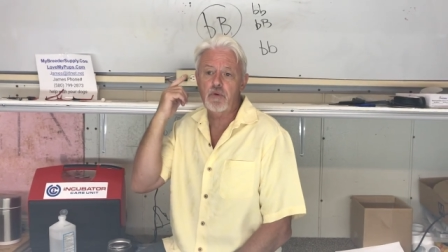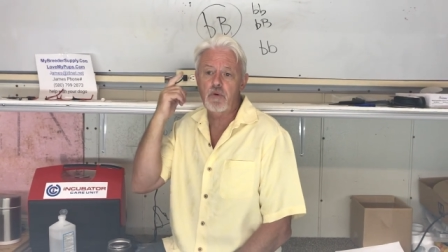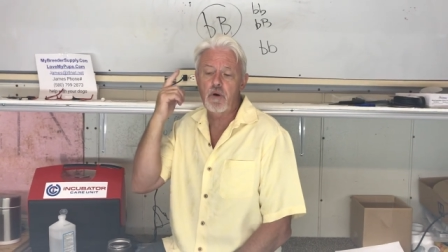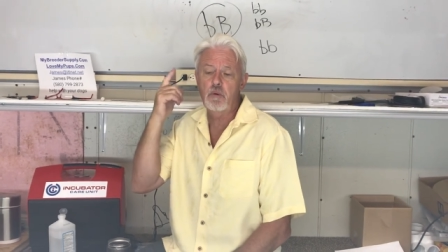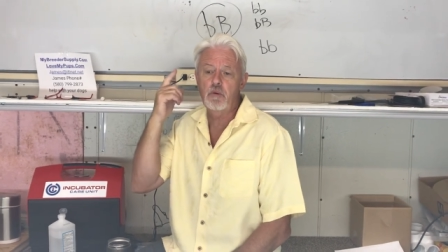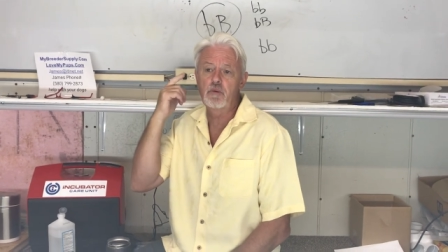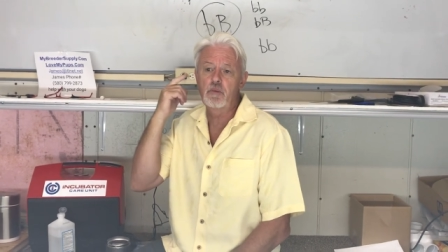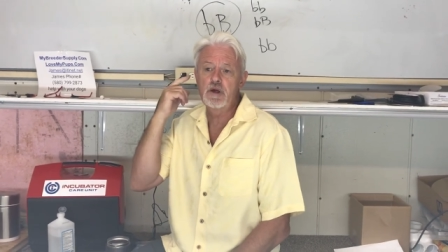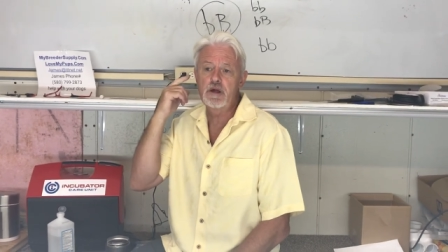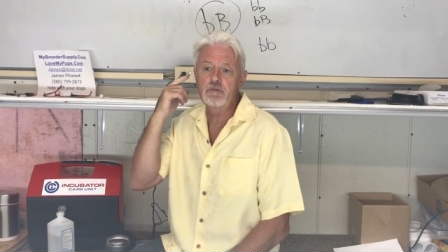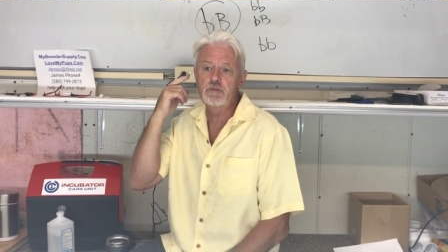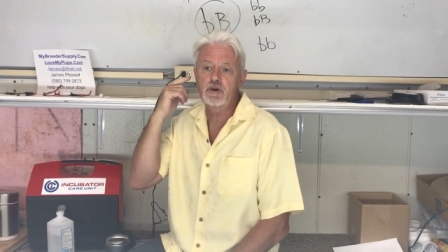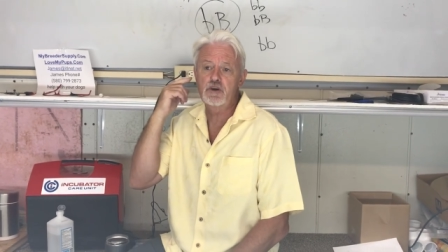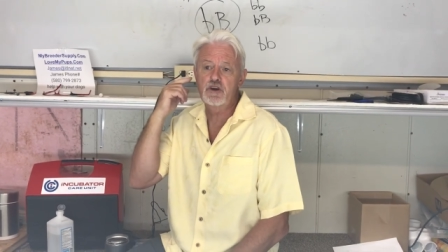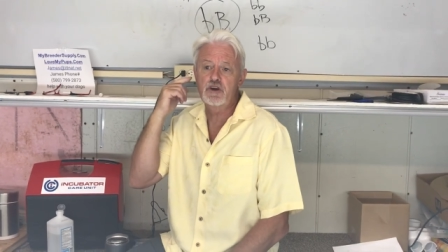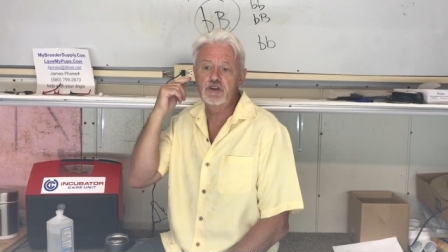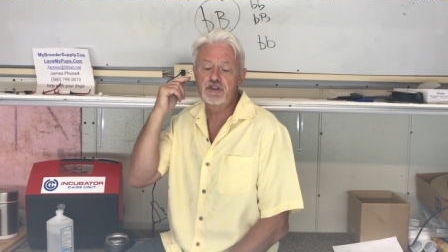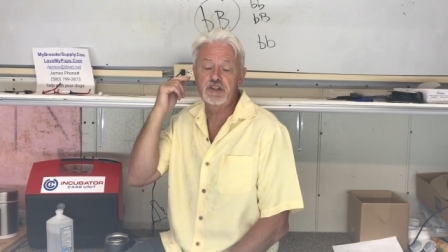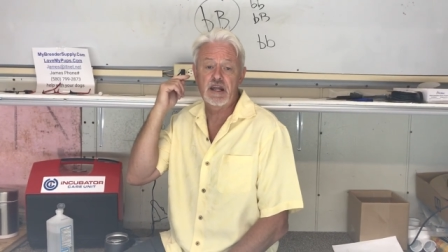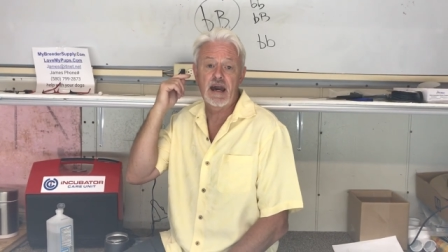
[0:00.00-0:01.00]
probably
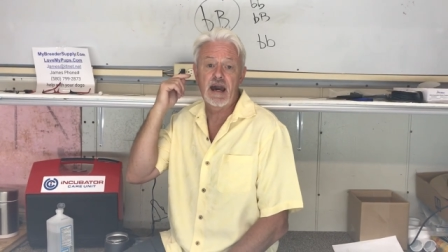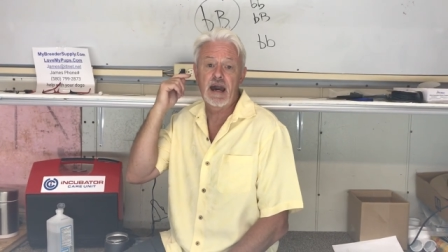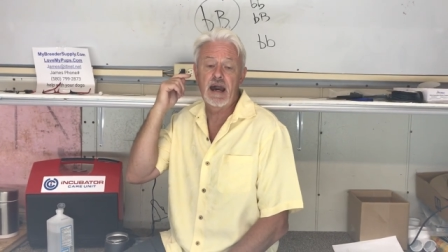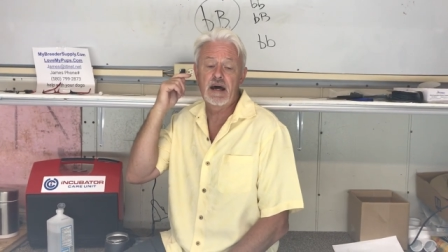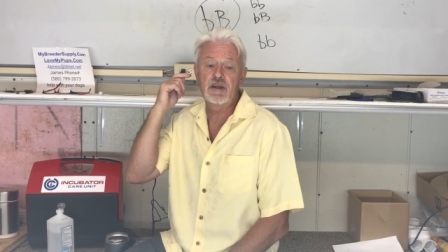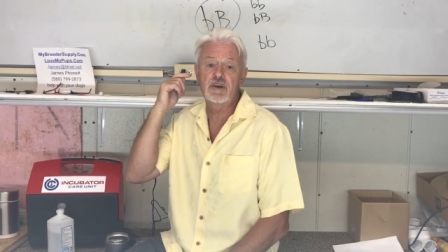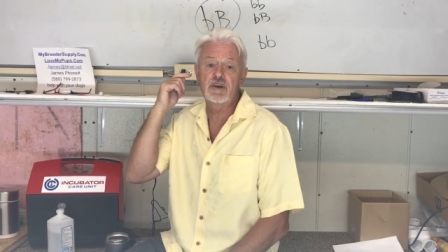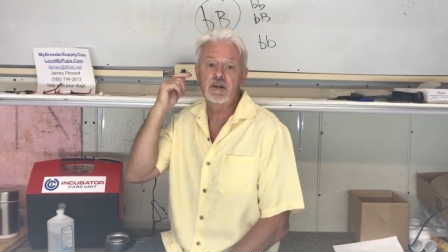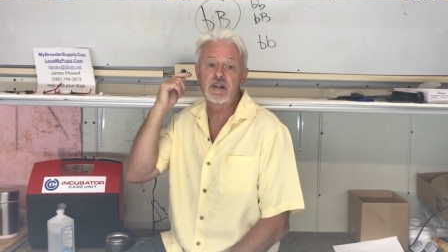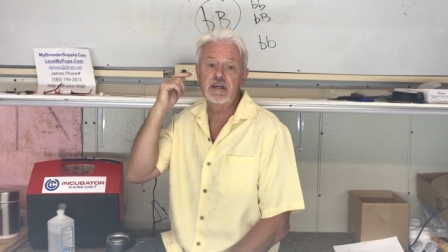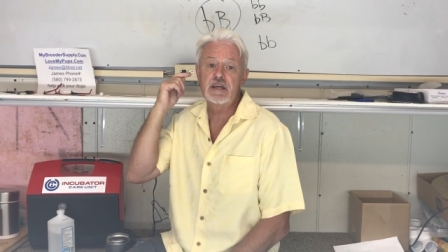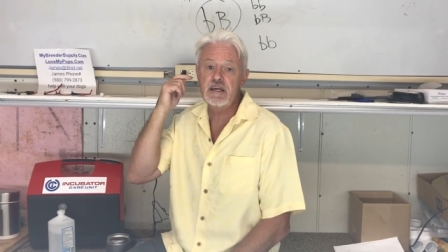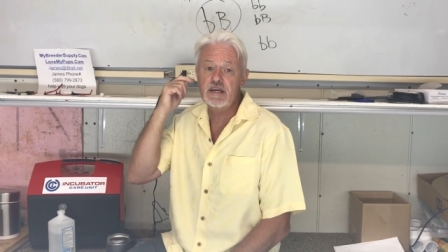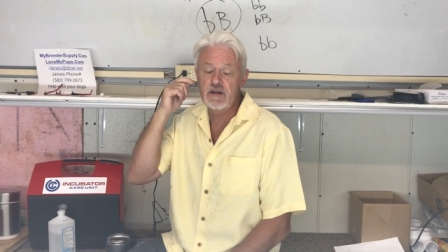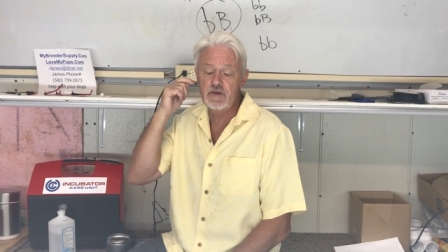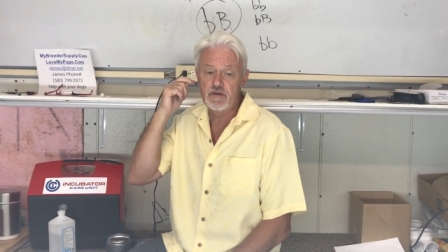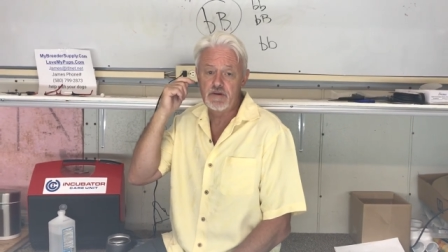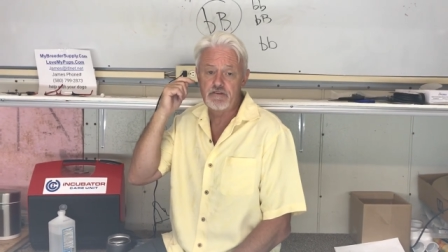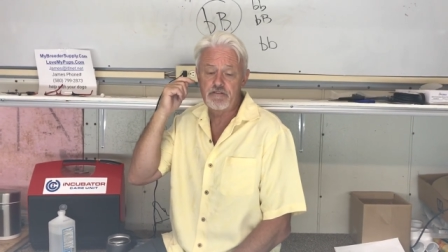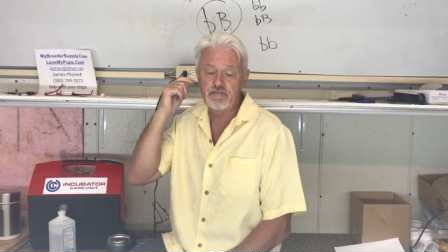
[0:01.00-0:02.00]
because it had an
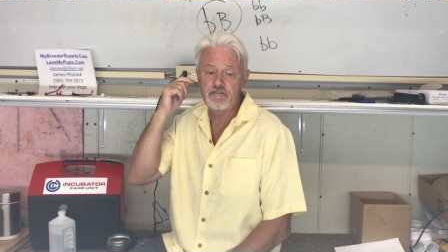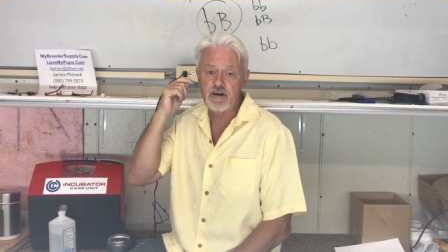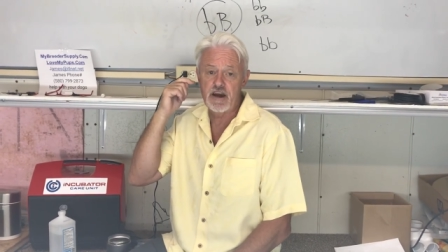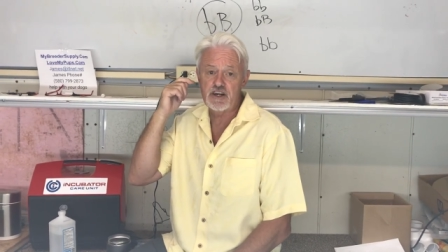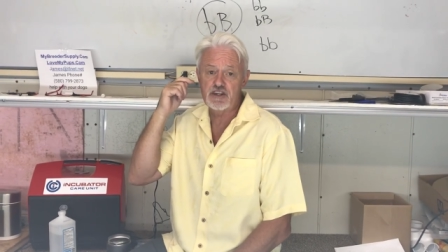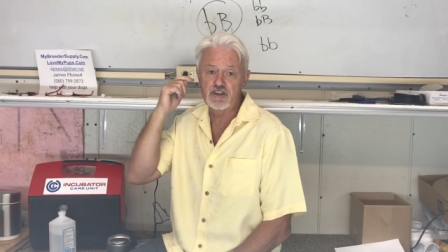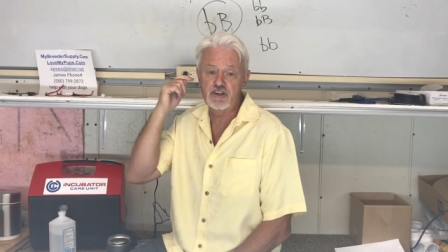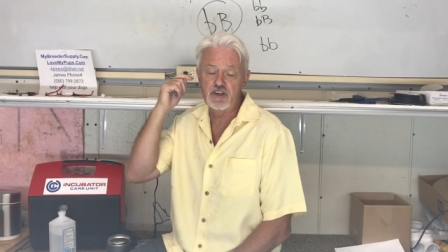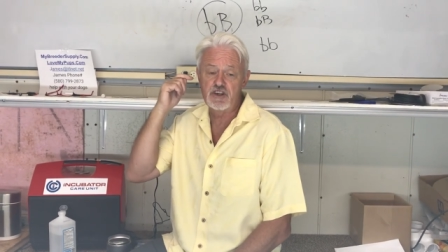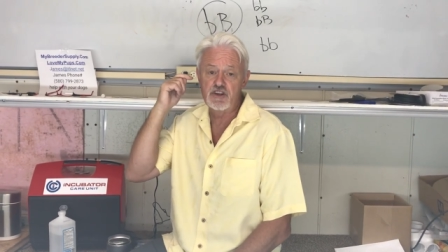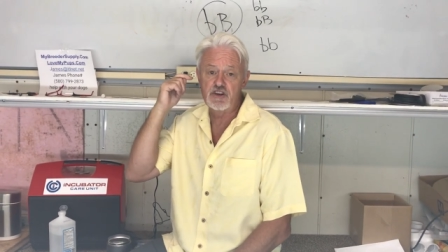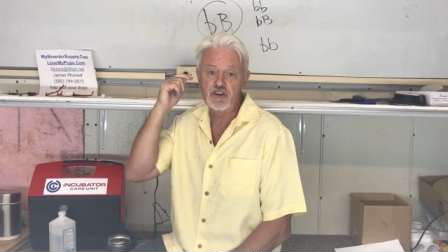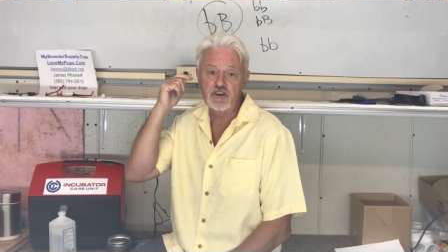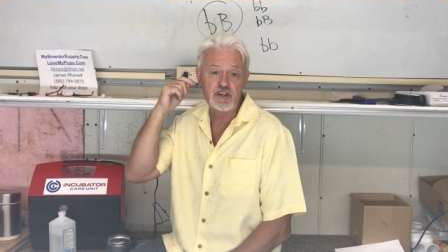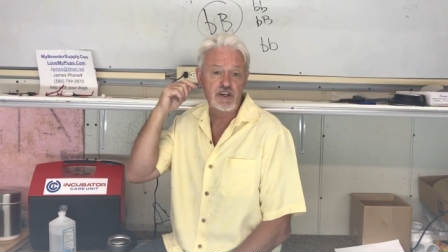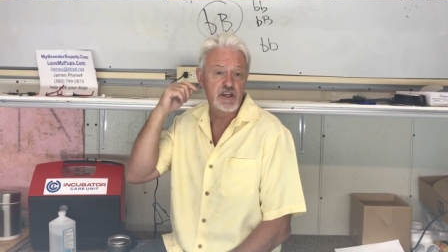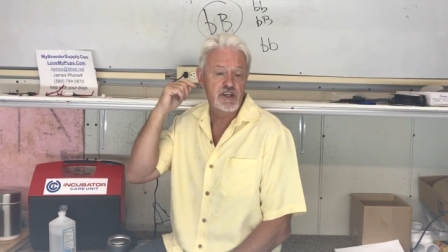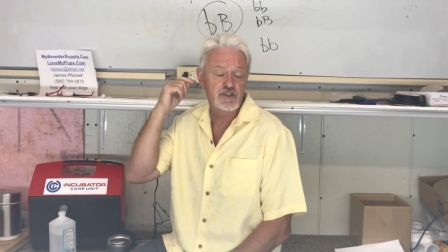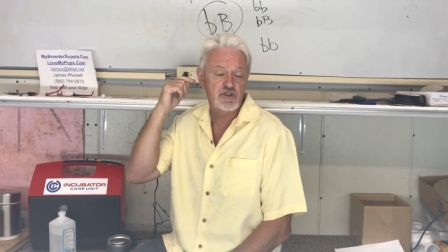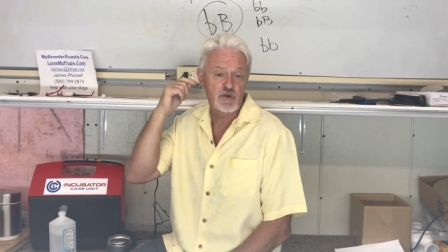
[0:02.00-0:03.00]
ear infection, either
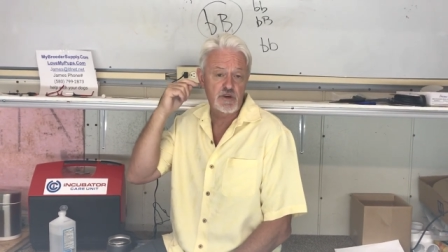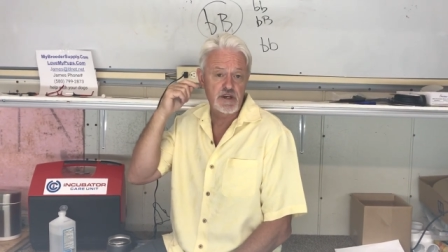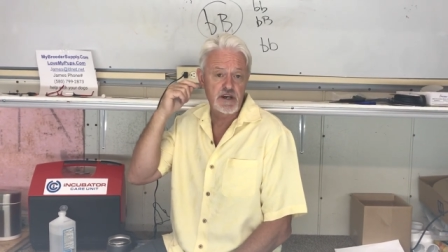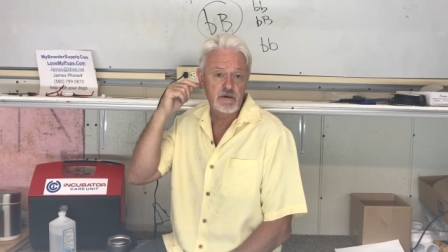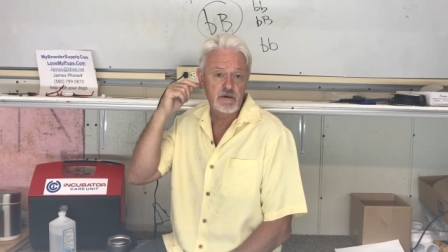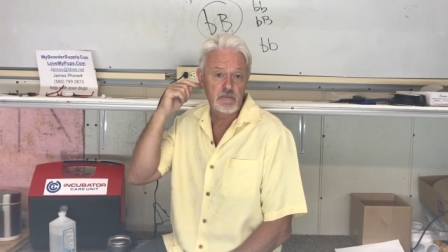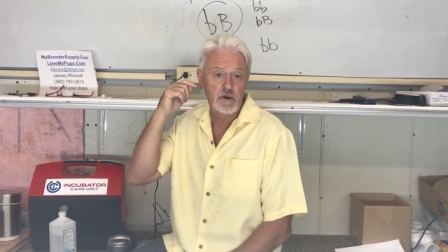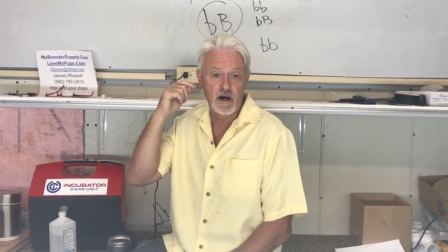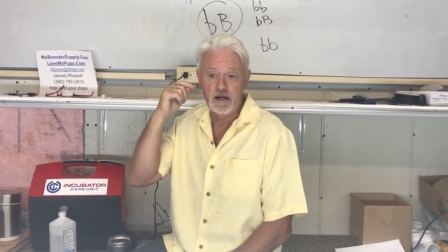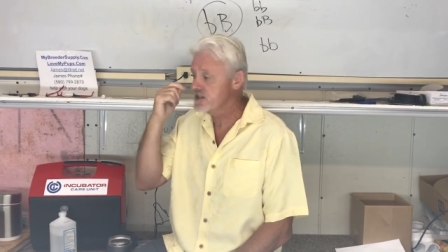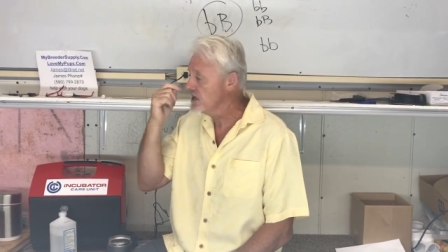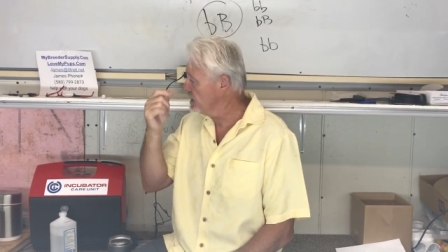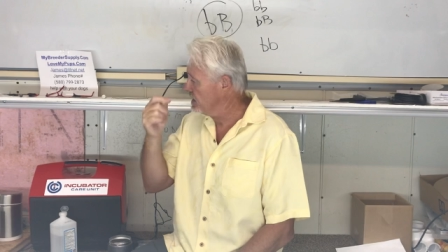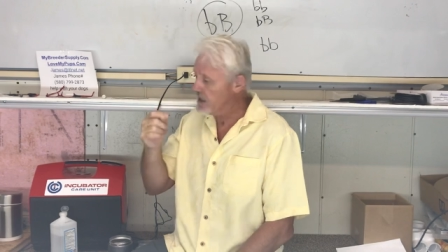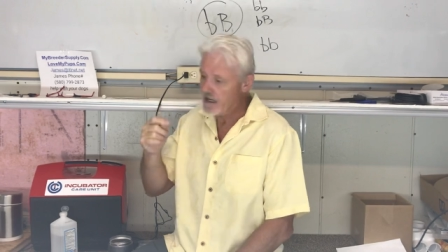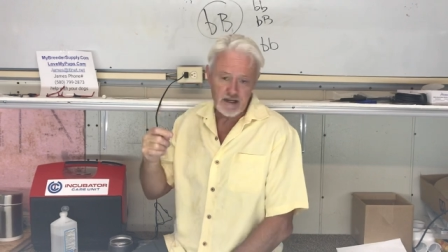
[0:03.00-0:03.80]
yeast or ear mite,